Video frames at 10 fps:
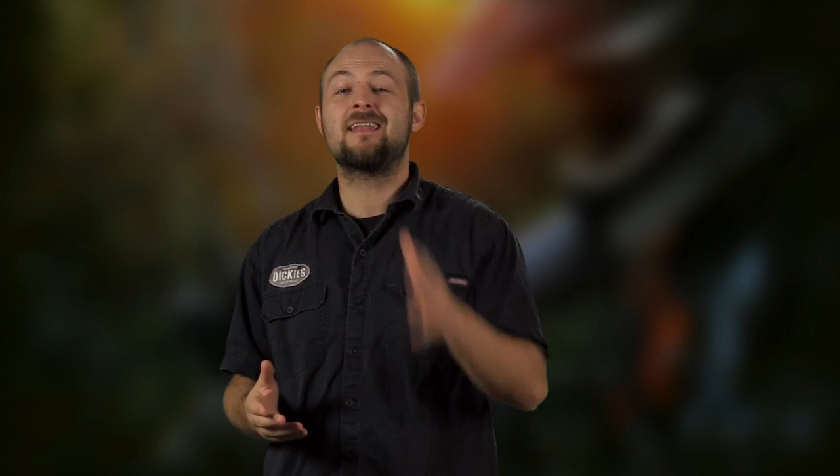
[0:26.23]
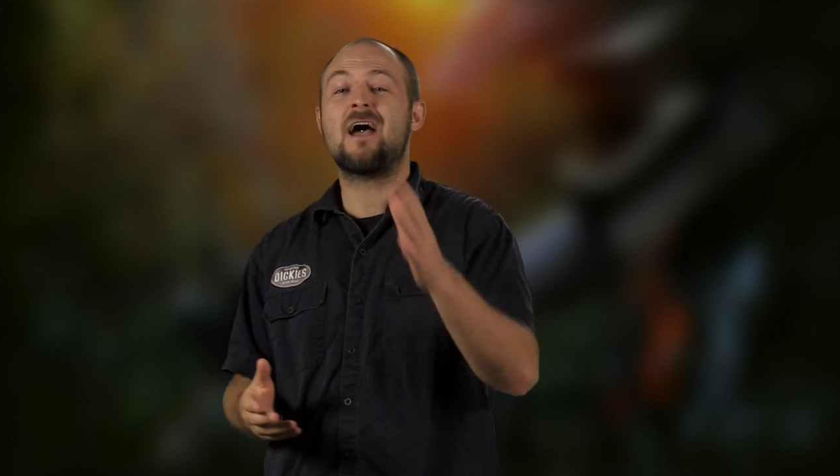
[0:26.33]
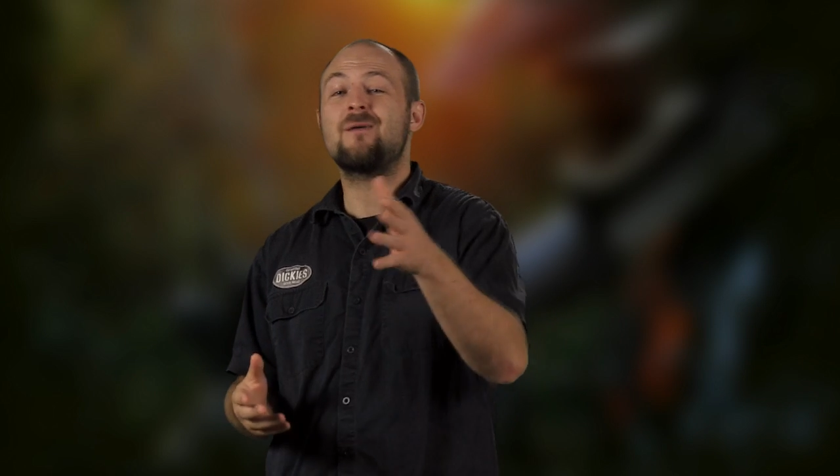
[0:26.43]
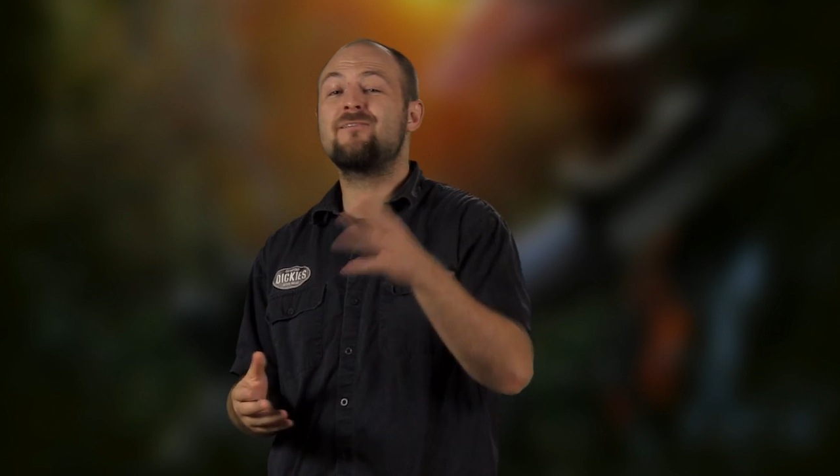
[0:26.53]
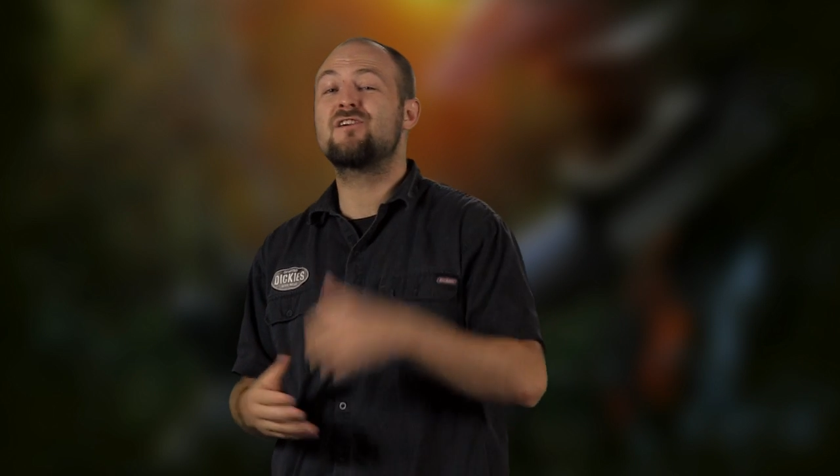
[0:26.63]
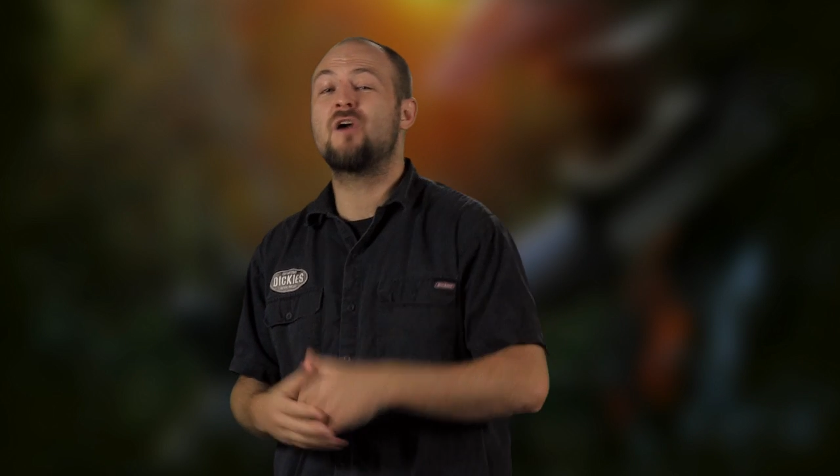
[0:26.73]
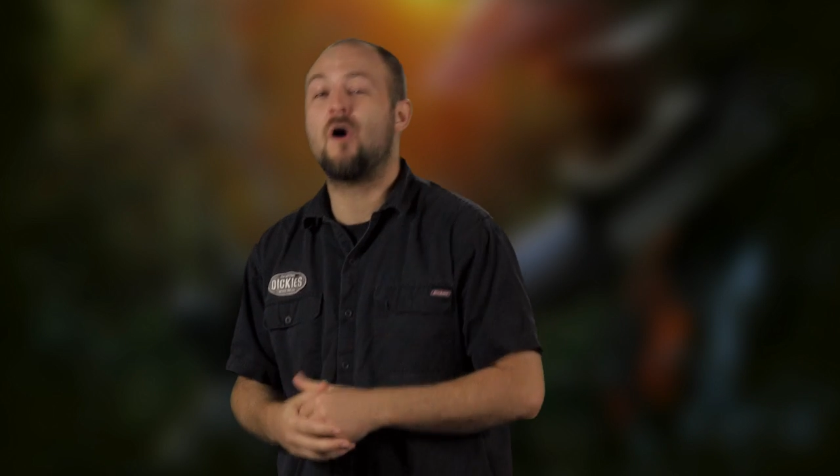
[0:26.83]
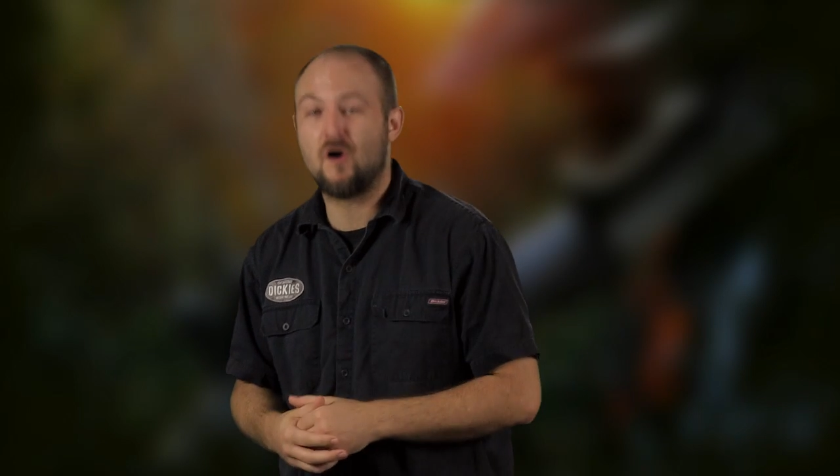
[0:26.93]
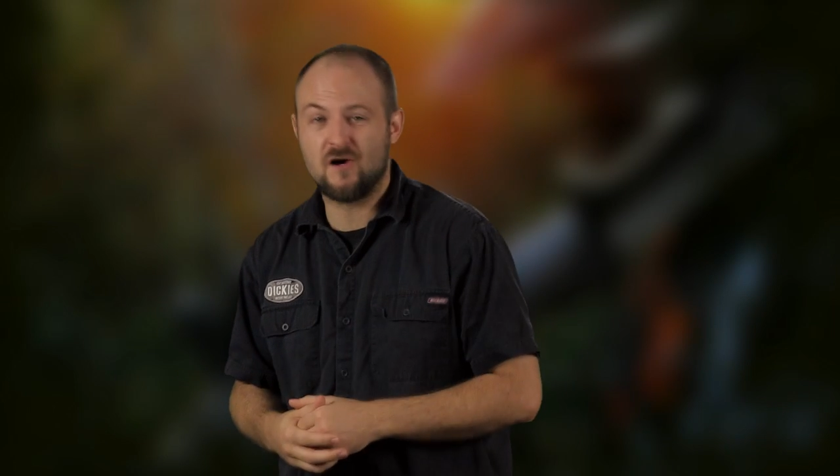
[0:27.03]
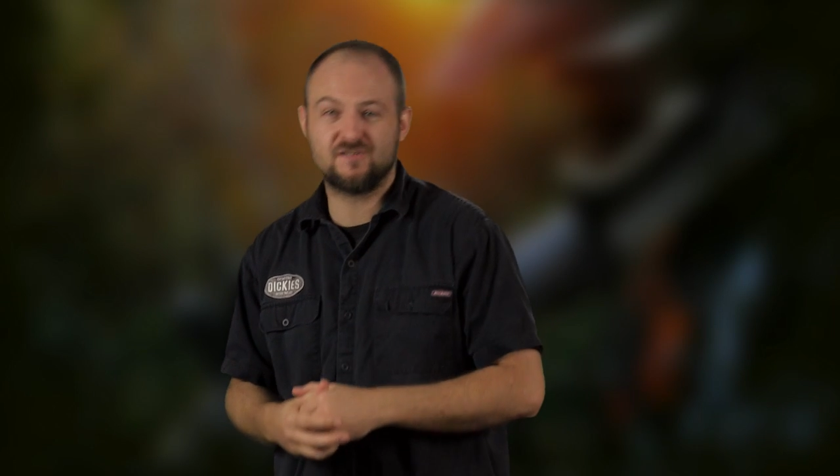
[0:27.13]
now even
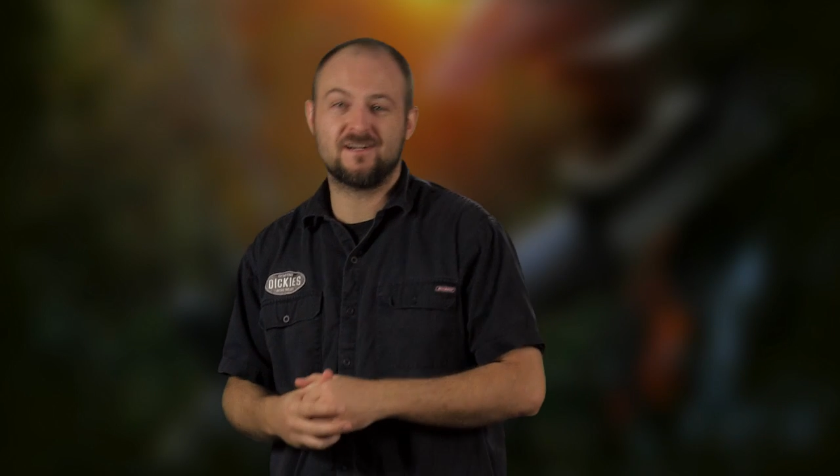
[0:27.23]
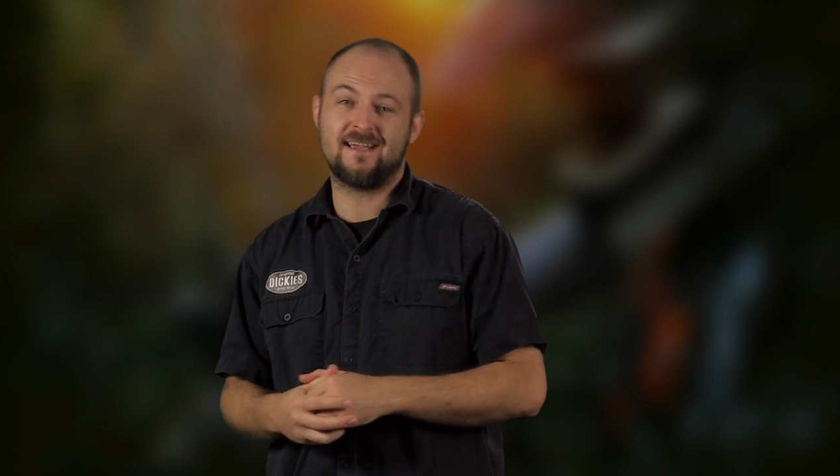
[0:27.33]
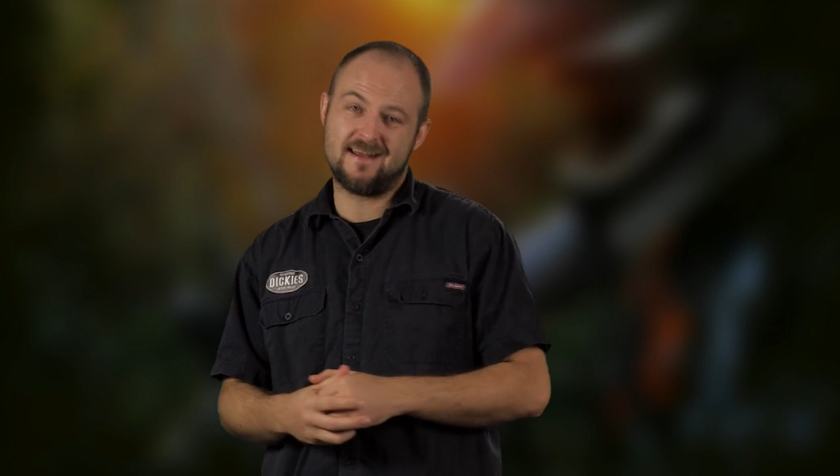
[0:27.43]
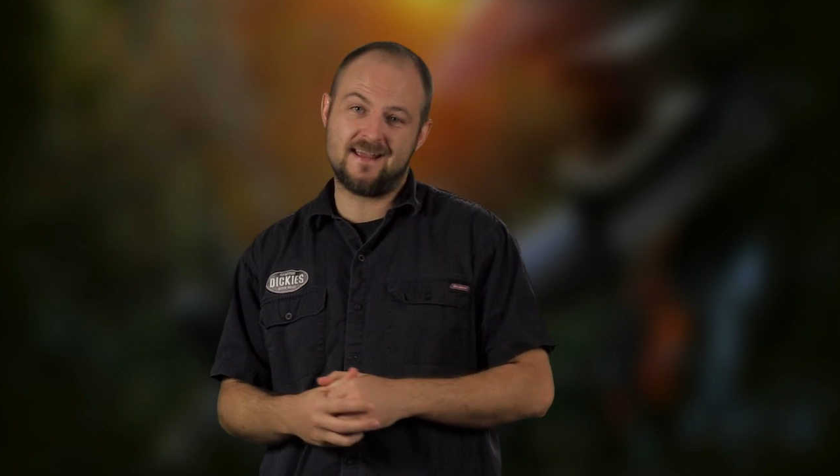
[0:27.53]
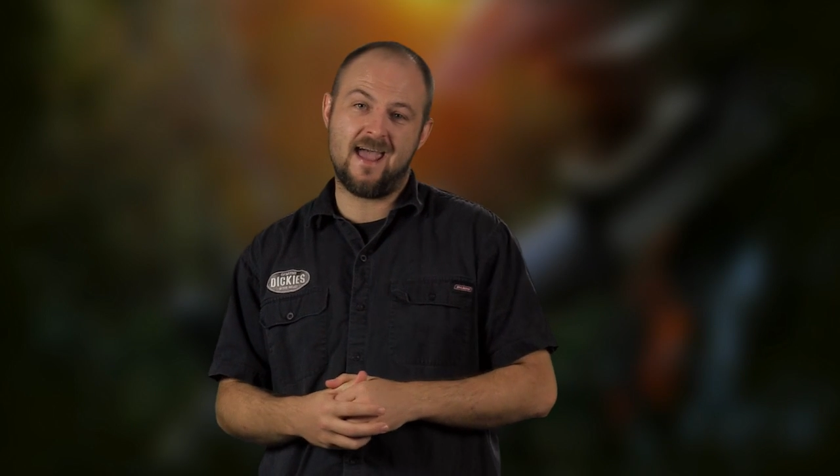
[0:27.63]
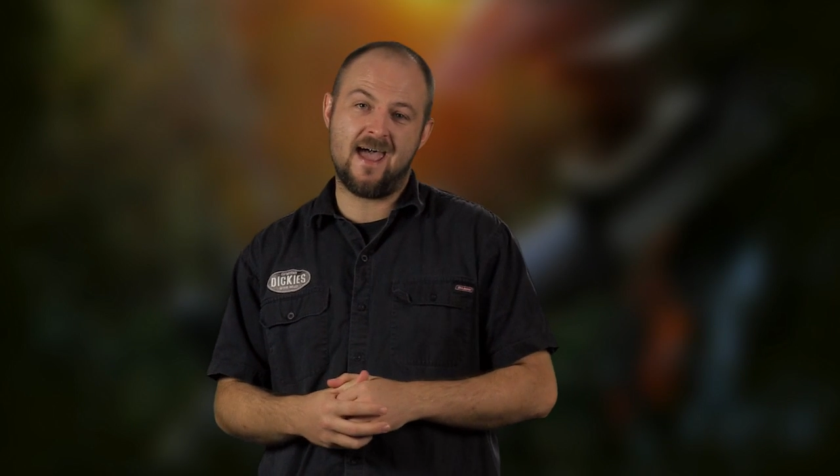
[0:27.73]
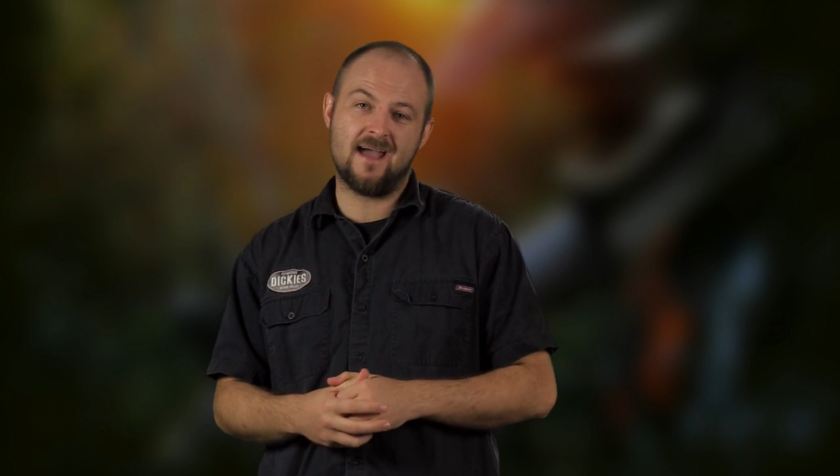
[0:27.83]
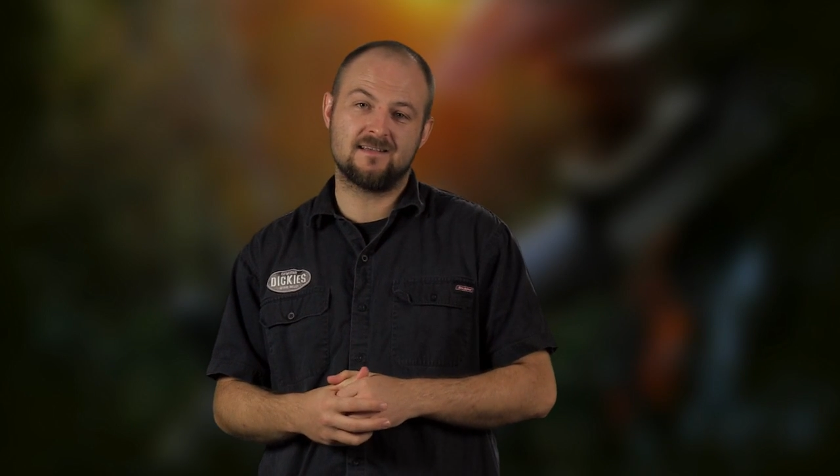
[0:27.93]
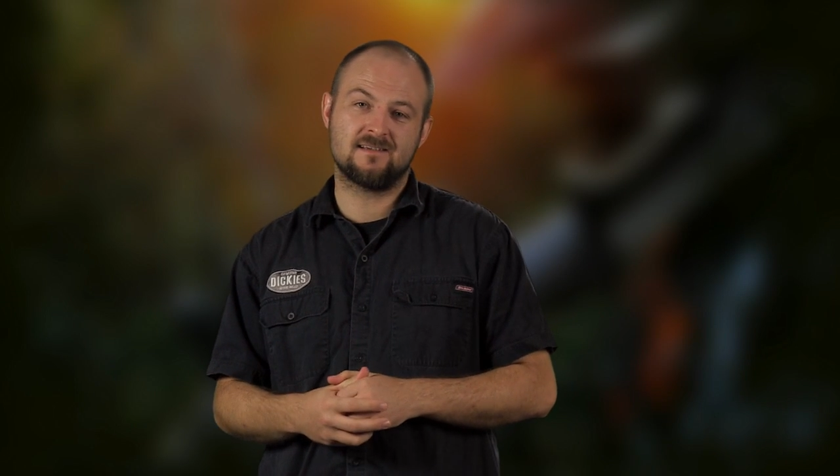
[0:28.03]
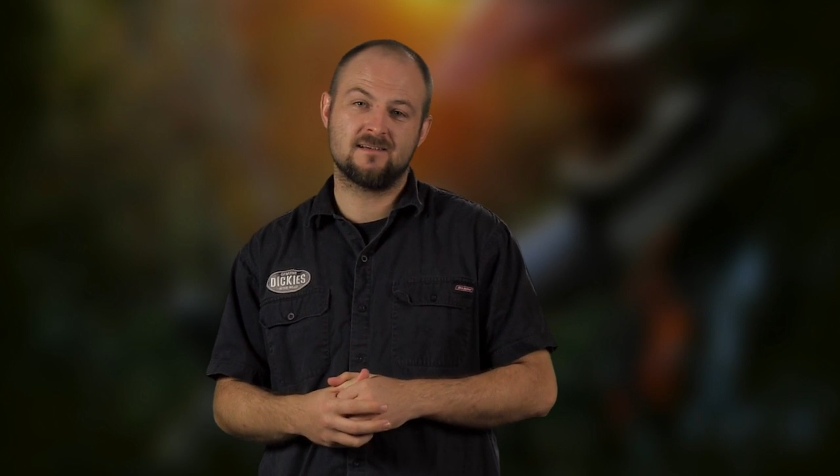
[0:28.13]
cars are getting hacked.